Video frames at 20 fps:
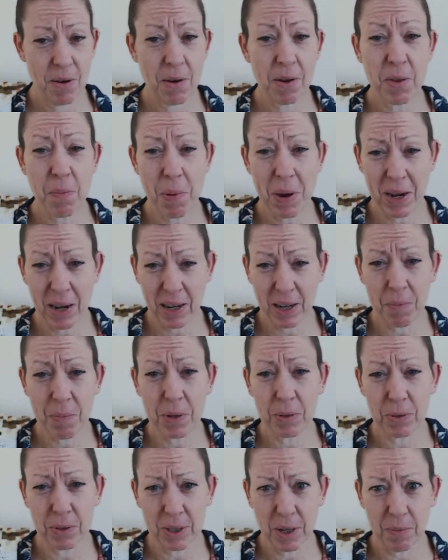It's a bit like a
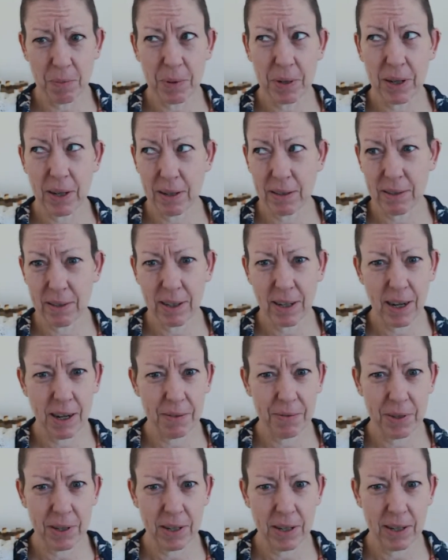boot sale, but
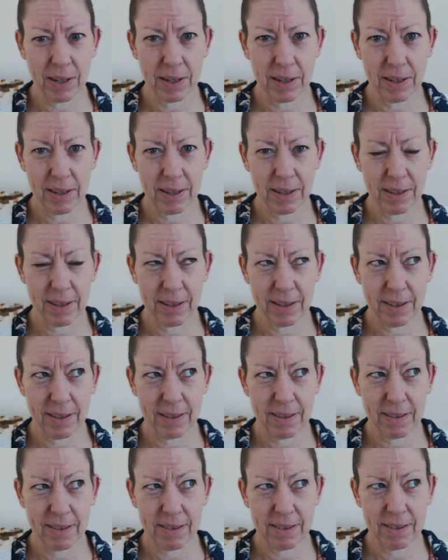undercover.
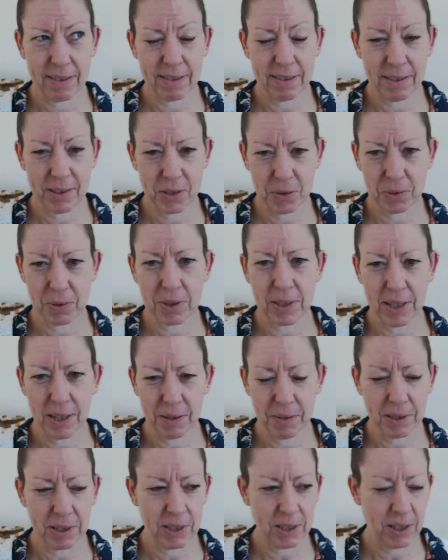You'll see
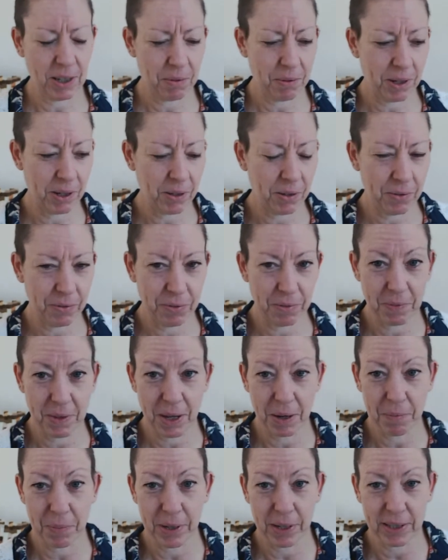when I show you what I got from
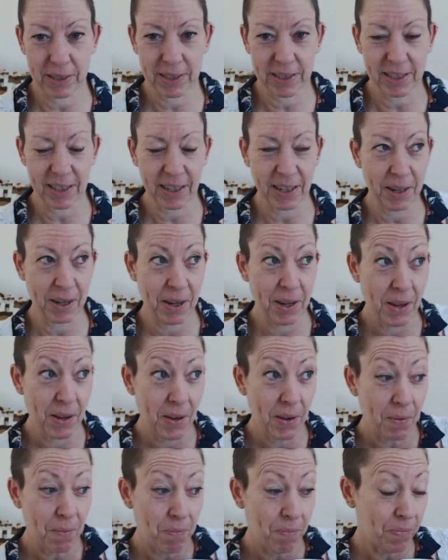there. But
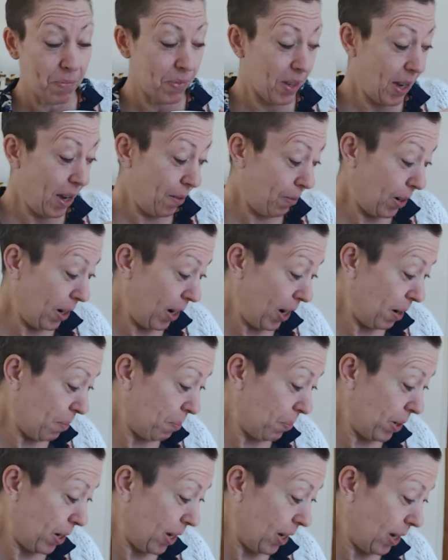yeah, very
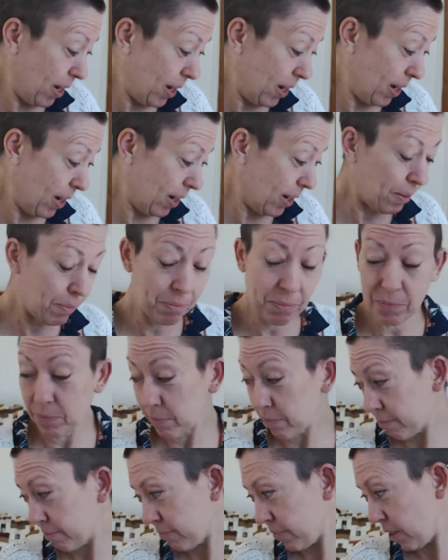happy.
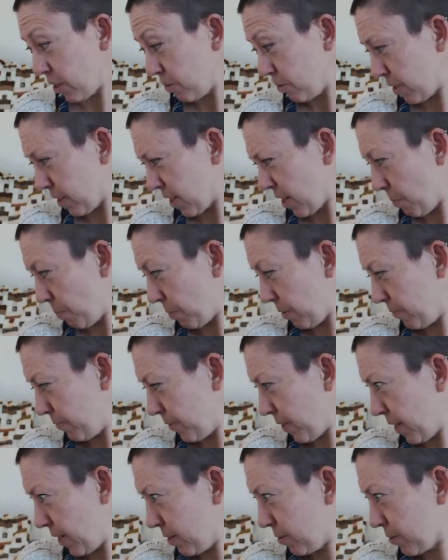Only a couple of
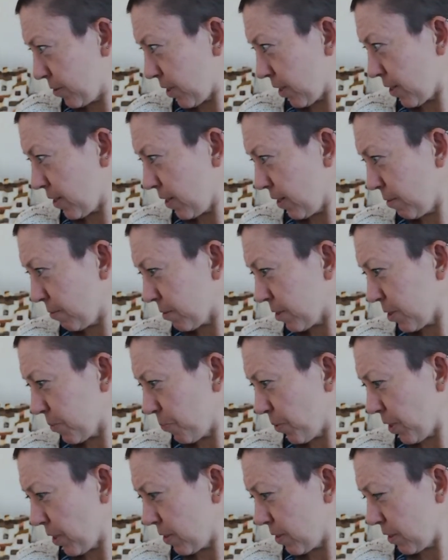fails, I think. It's
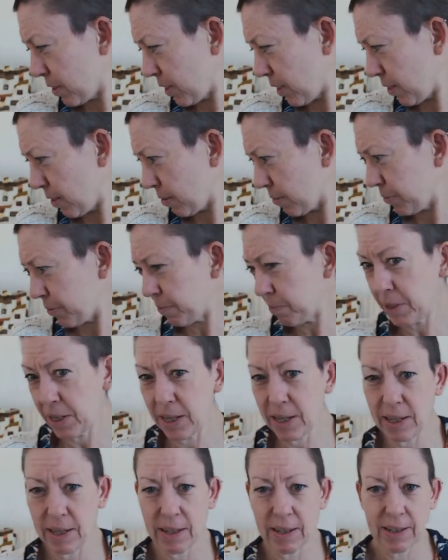pretty good going for
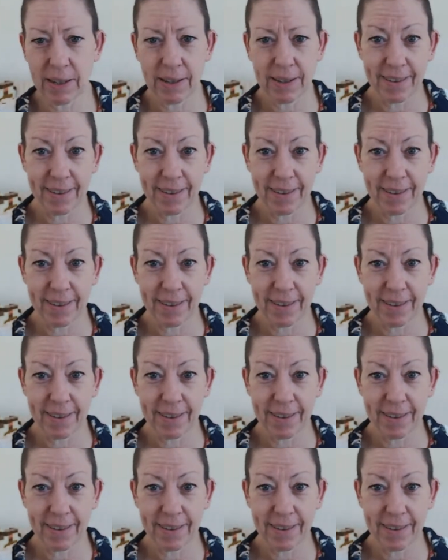me.